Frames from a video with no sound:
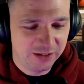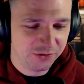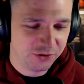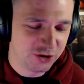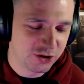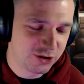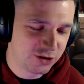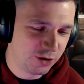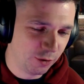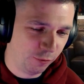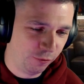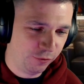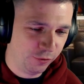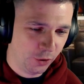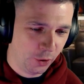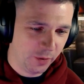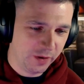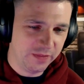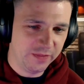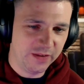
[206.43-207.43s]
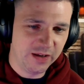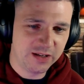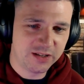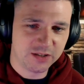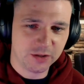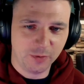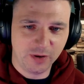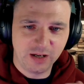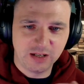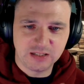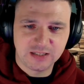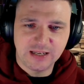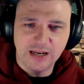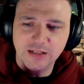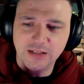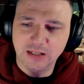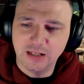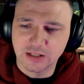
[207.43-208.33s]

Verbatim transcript: just the flow in this, the way it's kind